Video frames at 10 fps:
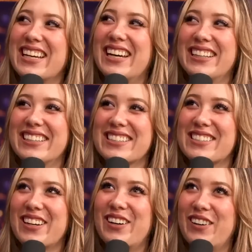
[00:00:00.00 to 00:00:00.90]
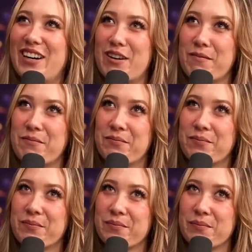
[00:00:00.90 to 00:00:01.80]
that to edit. So, um,
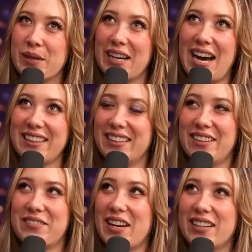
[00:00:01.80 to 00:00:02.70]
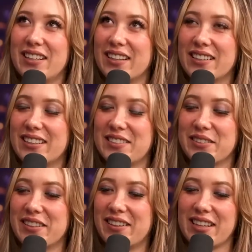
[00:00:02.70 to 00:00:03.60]
but I loved editing and
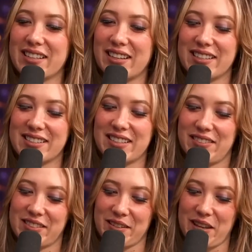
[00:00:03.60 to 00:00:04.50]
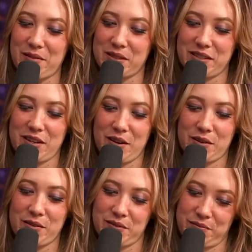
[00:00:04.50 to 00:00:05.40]
doing all that kind of stuff, so that was
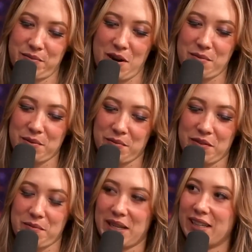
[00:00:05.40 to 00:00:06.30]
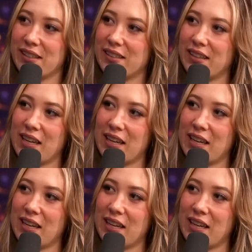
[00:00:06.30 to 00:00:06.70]
no problem for me.